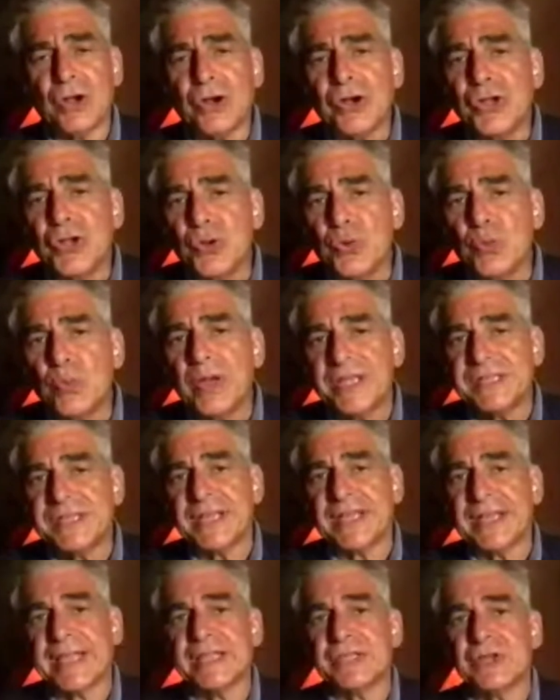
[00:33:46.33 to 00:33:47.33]
learn new
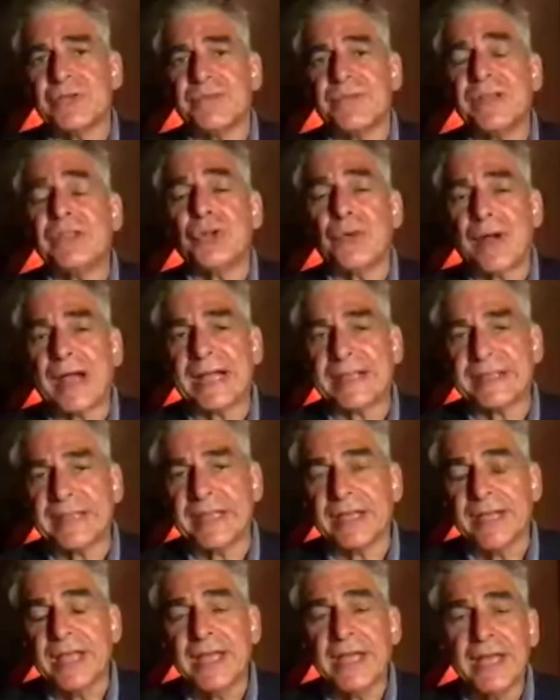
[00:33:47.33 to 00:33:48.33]
ways, I guess, of
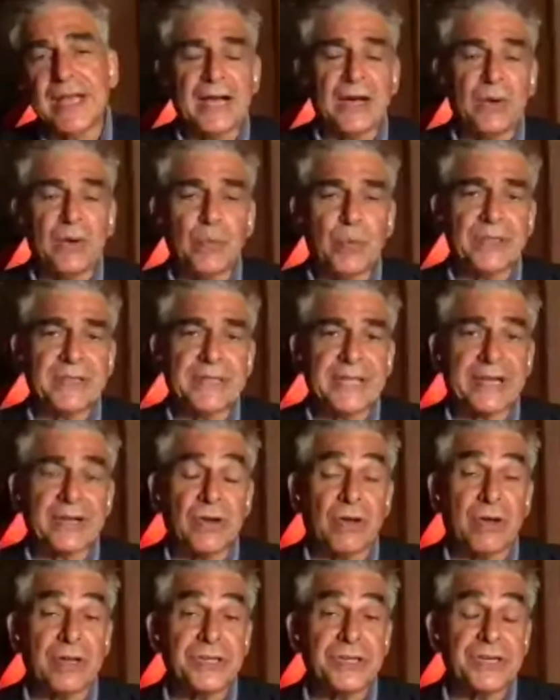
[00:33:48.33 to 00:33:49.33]
interacting with
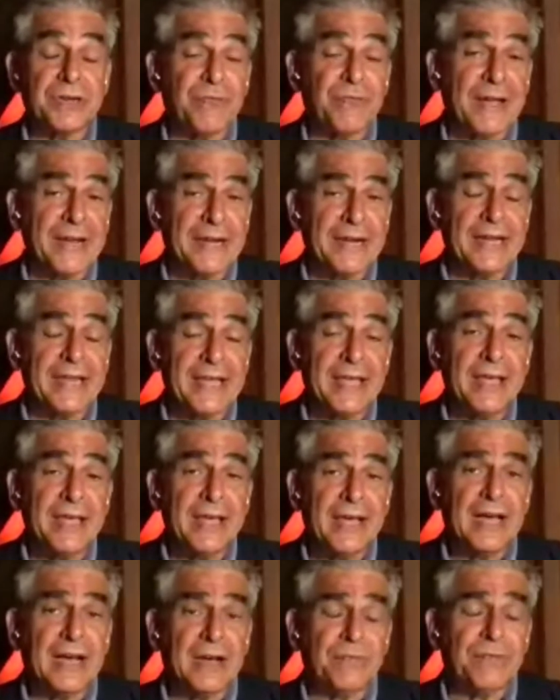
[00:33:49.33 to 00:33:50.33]
technology. And finally,
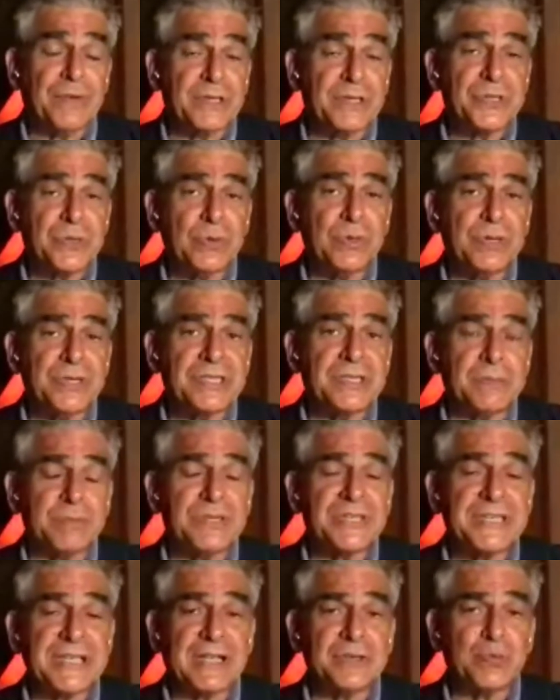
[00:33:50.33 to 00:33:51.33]
for the students
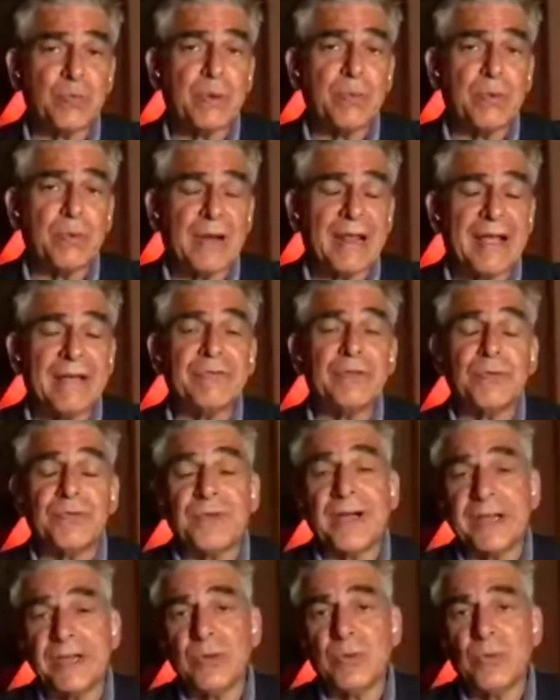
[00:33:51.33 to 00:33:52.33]
themselves, we will have to
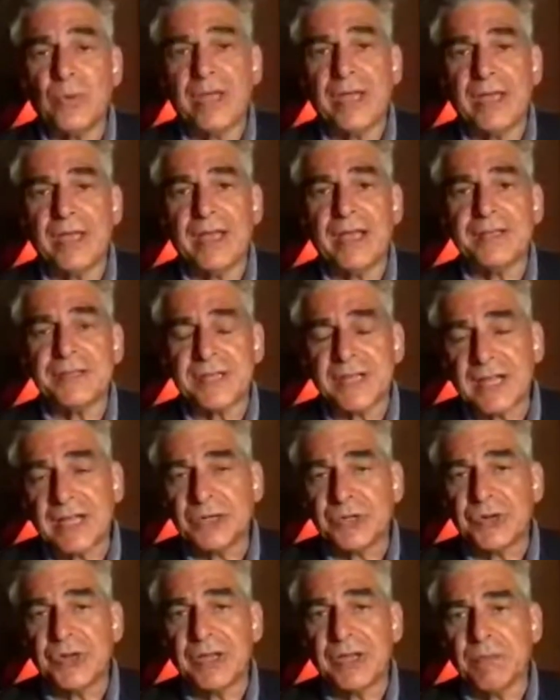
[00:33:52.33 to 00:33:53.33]
find a way as a
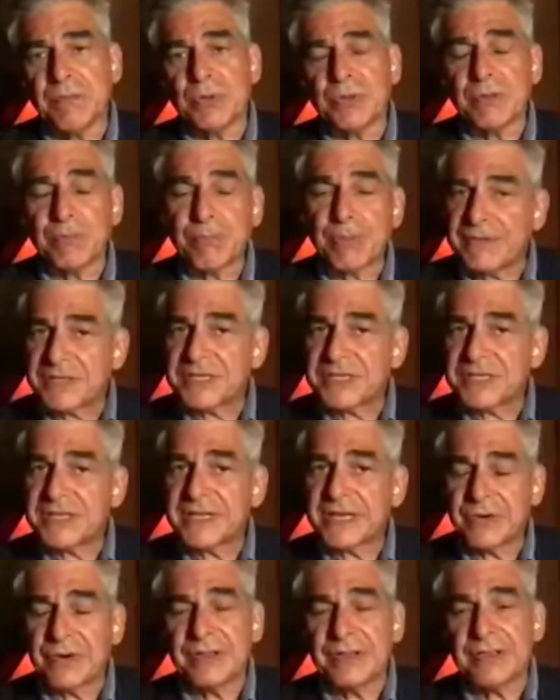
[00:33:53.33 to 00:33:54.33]
country, both the private
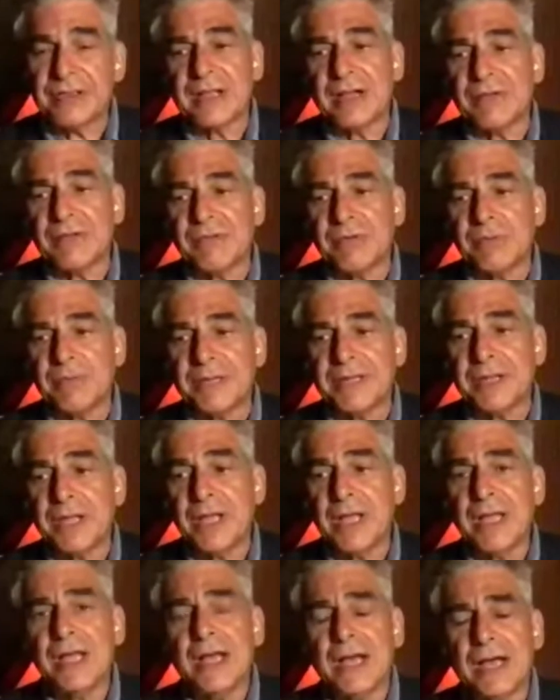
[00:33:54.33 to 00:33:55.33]
sector and the government,
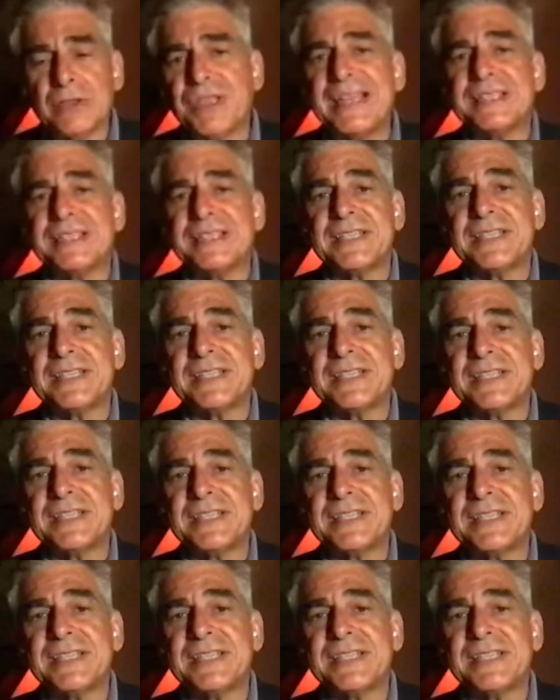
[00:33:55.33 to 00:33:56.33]
to put the
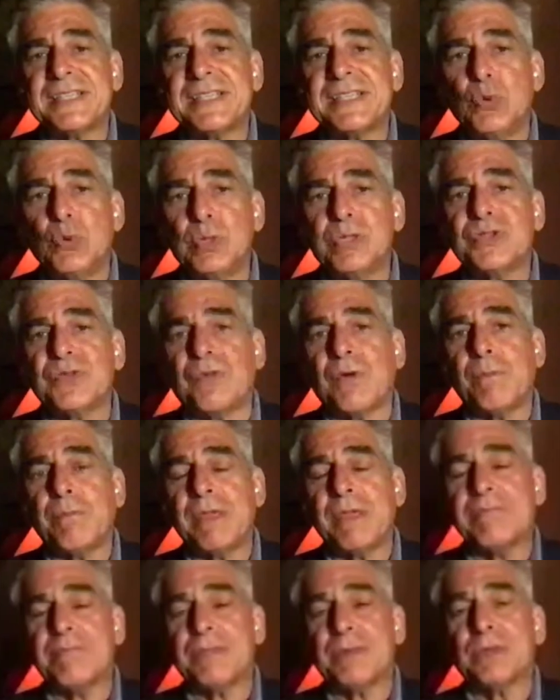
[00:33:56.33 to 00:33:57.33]
necessary tools
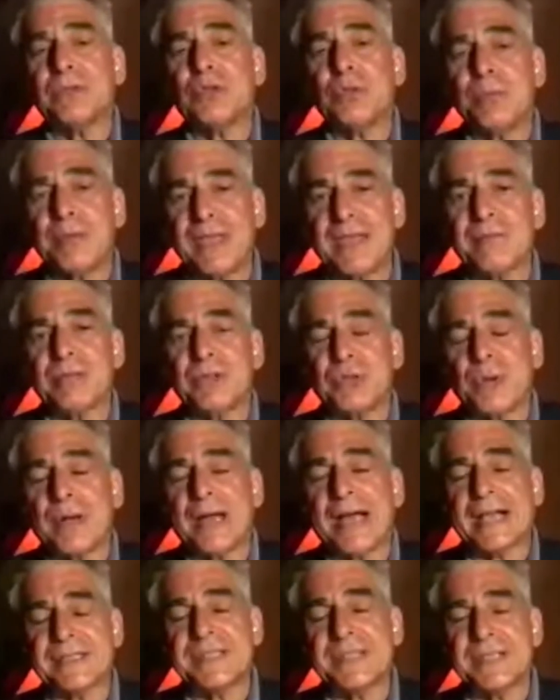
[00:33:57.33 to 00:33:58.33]
for people to be able
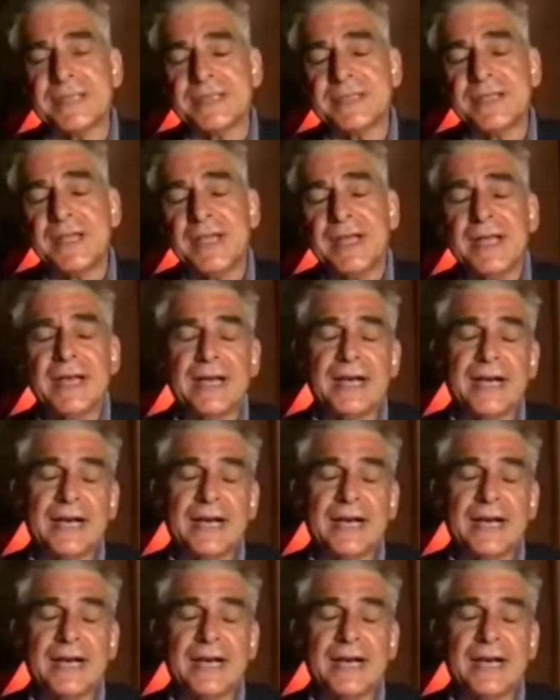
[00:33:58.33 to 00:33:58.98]
to access